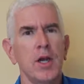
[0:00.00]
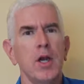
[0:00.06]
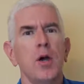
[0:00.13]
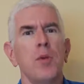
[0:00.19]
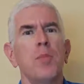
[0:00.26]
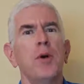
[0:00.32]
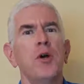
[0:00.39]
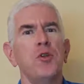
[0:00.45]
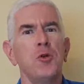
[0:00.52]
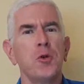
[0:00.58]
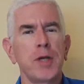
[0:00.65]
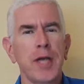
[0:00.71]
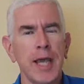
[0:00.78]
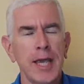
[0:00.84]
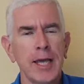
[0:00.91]
But you
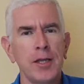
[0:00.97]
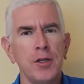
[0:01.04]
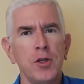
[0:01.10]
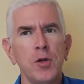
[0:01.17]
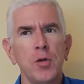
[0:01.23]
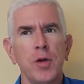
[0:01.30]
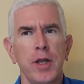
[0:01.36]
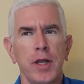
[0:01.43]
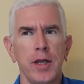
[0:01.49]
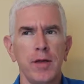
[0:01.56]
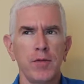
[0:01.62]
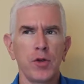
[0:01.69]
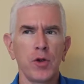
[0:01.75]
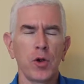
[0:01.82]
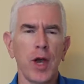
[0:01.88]
can do it
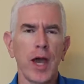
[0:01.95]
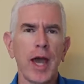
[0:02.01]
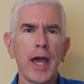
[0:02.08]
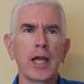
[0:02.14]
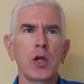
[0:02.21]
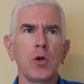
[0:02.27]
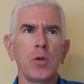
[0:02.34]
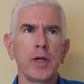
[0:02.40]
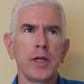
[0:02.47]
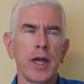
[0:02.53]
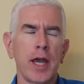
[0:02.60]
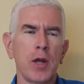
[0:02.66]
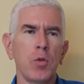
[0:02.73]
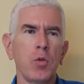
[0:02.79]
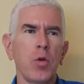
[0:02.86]
if you're echoing
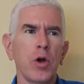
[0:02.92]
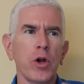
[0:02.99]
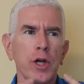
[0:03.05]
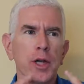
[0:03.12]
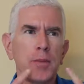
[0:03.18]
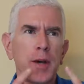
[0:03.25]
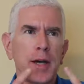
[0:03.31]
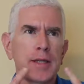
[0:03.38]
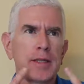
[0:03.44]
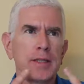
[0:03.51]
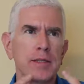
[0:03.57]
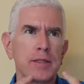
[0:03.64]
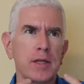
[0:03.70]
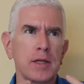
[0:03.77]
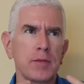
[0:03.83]
and worrying about
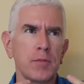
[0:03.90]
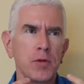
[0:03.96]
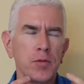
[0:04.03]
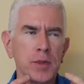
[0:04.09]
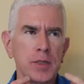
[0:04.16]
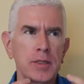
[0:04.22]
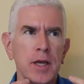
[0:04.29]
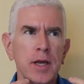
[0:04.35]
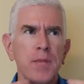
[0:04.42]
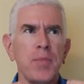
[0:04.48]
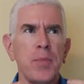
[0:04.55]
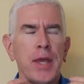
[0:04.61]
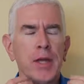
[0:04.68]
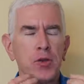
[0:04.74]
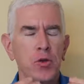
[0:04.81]
these tongue movements
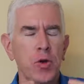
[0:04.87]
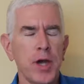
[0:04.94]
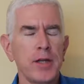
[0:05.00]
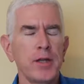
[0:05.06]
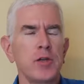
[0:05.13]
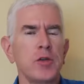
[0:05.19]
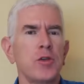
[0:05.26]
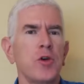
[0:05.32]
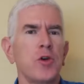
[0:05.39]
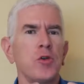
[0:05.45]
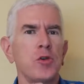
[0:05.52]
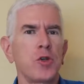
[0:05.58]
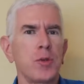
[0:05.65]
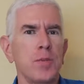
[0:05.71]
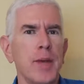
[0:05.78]
and trying to
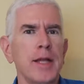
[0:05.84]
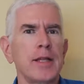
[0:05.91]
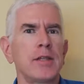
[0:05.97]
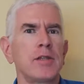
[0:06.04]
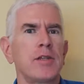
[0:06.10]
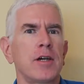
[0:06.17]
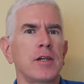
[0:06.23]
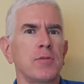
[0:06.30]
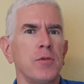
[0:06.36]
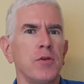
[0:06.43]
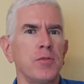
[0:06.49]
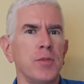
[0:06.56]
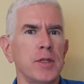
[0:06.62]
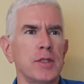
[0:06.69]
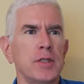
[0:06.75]
learn to make the tongue
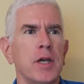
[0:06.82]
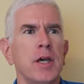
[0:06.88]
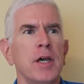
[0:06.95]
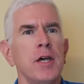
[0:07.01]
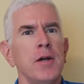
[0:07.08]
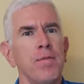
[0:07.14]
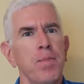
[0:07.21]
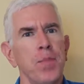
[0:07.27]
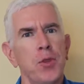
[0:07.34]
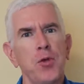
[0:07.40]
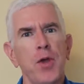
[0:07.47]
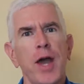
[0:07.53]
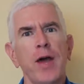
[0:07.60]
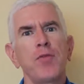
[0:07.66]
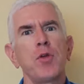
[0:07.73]
movements.
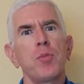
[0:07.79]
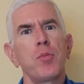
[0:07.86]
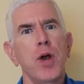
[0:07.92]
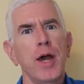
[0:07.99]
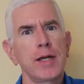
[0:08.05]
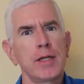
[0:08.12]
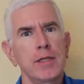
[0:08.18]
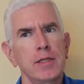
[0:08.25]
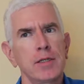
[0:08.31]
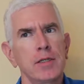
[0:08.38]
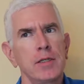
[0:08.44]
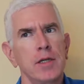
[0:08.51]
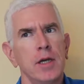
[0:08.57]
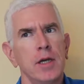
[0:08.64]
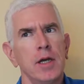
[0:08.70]
You have to
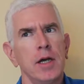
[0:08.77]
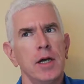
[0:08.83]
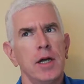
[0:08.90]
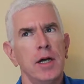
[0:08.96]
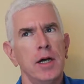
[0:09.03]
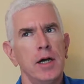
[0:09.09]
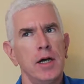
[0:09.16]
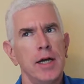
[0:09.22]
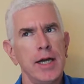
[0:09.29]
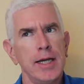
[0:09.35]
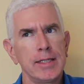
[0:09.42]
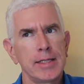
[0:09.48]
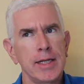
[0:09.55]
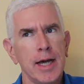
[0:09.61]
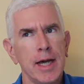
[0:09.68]
practice
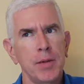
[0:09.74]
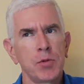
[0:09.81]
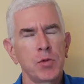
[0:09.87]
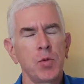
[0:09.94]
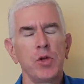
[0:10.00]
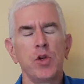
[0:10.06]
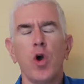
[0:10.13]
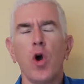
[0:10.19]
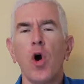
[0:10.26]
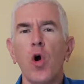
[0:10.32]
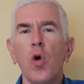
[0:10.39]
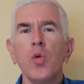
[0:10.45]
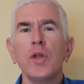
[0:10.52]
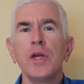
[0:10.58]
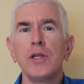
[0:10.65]
at times where you're
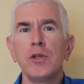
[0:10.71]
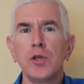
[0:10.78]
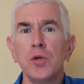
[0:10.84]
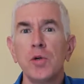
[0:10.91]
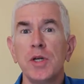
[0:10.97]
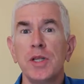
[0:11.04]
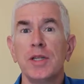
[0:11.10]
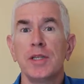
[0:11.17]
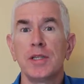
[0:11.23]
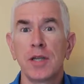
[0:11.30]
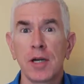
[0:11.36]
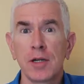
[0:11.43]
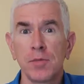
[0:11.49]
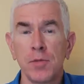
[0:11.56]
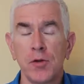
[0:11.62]
only doing the
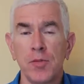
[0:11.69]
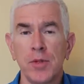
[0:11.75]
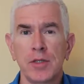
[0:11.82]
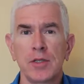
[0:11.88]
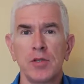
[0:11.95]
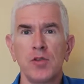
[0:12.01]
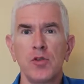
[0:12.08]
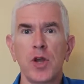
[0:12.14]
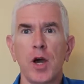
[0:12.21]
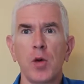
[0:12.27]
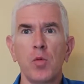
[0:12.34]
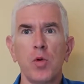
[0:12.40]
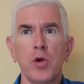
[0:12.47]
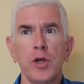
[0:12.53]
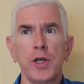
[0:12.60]
tongue movements and you're not
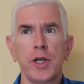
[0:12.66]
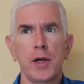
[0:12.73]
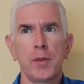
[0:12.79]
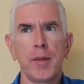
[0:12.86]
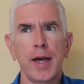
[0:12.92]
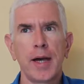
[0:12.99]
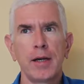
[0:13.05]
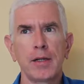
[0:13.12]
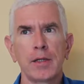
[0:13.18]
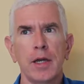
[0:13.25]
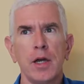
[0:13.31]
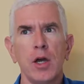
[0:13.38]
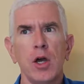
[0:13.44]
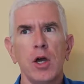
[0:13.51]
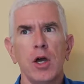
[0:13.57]
worrying about
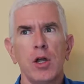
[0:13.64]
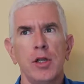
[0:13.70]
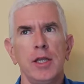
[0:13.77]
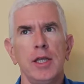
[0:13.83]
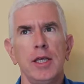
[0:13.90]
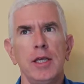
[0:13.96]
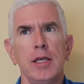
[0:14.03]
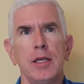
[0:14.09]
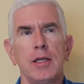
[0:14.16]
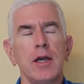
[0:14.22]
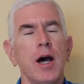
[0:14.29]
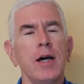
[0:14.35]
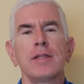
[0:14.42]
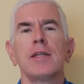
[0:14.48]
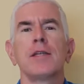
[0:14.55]
the
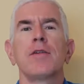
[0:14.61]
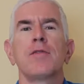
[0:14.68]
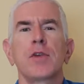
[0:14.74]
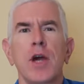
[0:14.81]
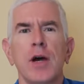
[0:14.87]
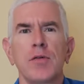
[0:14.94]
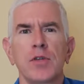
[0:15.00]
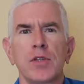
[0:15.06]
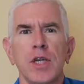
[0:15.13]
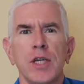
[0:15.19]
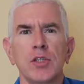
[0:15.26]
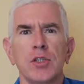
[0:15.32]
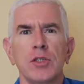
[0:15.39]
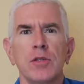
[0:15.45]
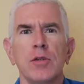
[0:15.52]
content of the
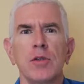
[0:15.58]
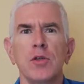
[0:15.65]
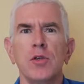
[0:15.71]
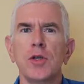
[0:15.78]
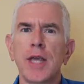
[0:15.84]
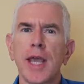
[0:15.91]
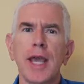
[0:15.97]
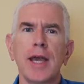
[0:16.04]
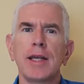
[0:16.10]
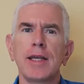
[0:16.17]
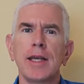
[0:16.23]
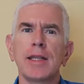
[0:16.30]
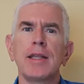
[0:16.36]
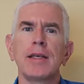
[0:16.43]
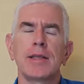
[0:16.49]
conversation. You can't
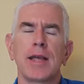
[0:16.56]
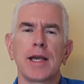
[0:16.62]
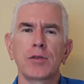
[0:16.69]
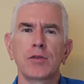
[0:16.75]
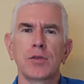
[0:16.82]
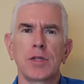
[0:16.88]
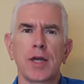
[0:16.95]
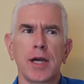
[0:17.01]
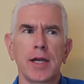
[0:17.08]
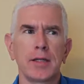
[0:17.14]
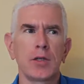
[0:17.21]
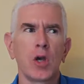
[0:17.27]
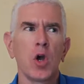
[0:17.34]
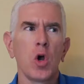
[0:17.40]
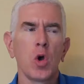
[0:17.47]
get this
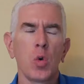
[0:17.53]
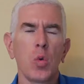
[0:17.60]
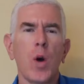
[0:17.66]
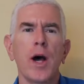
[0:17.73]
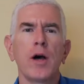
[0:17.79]
exercise while